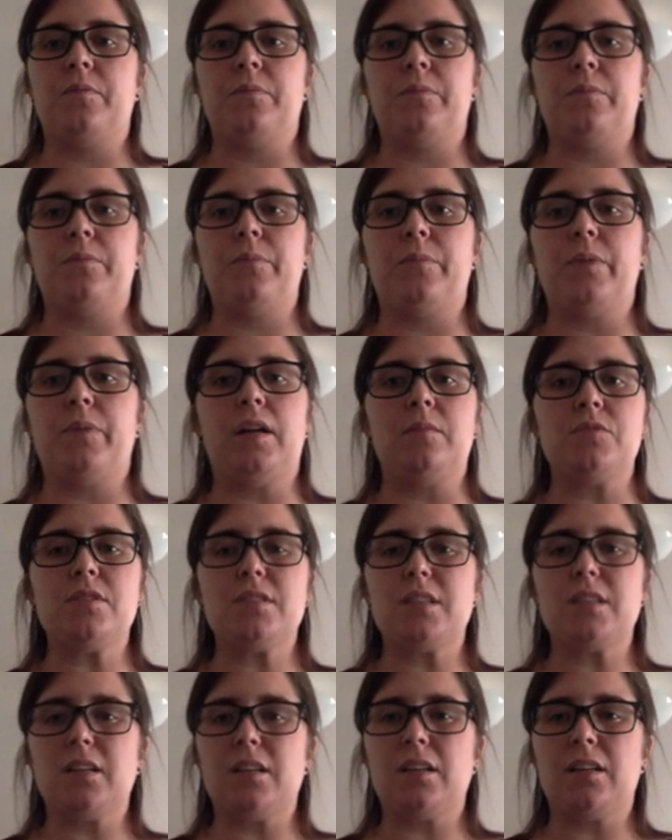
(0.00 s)
But I'm just
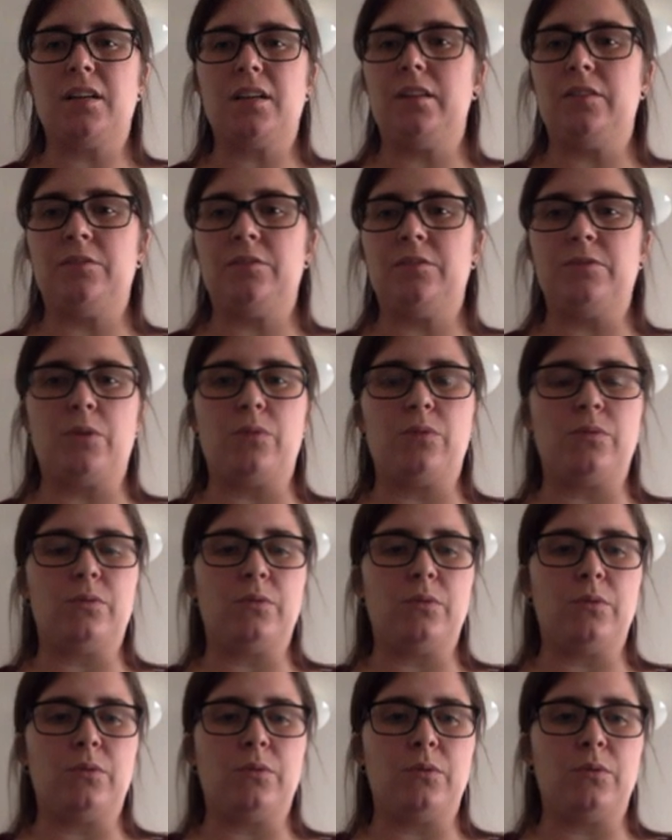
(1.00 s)
going to kind of go
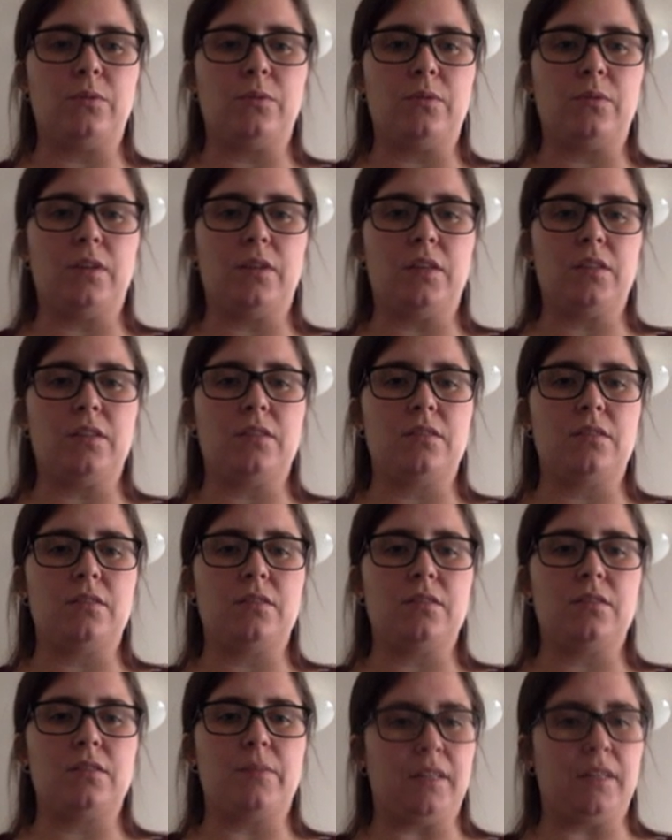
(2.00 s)
through
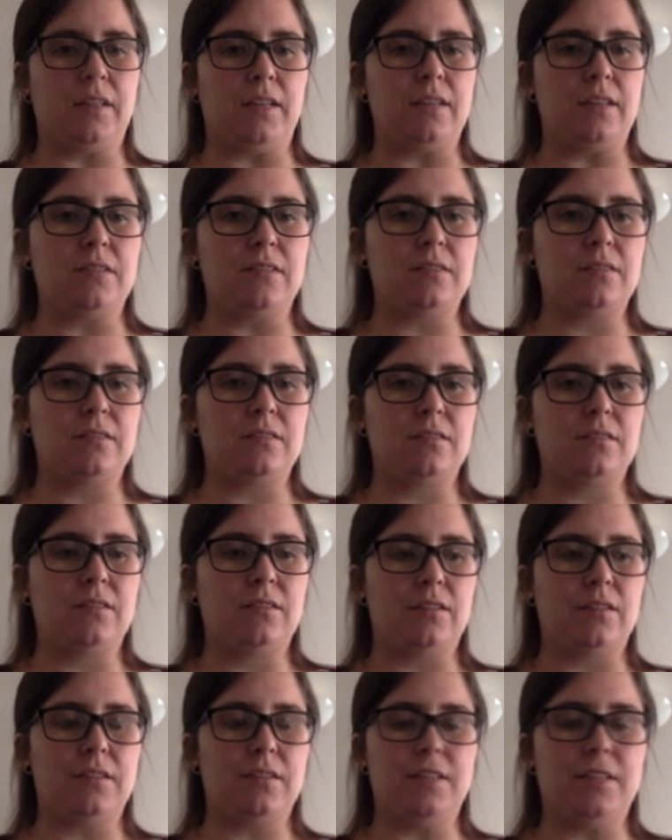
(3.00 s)
some highlights
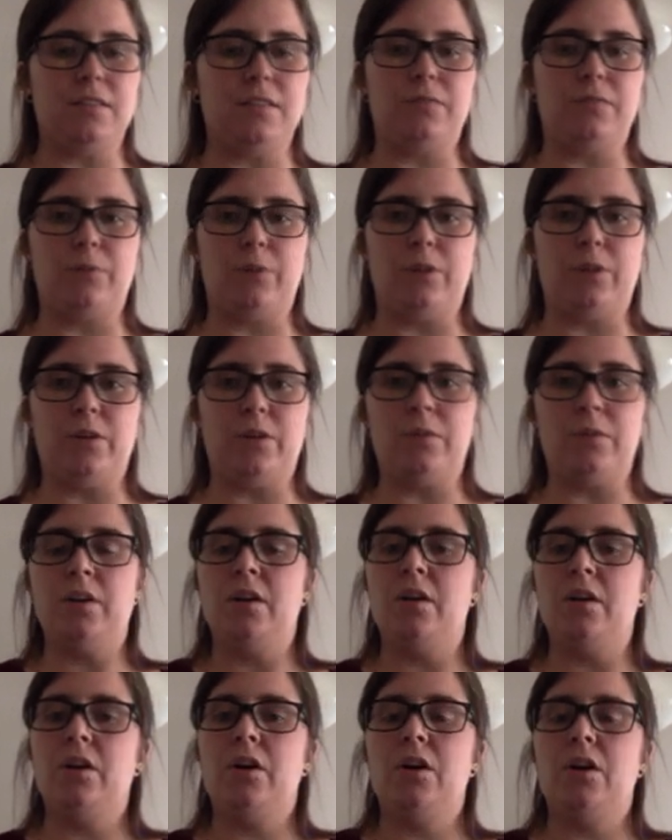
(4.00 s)
on this for you.
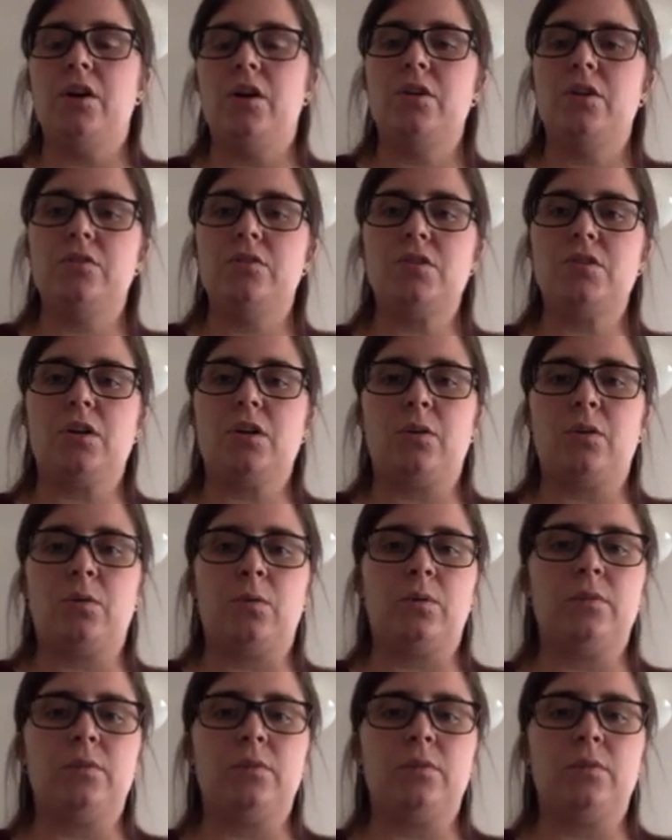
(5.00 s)
So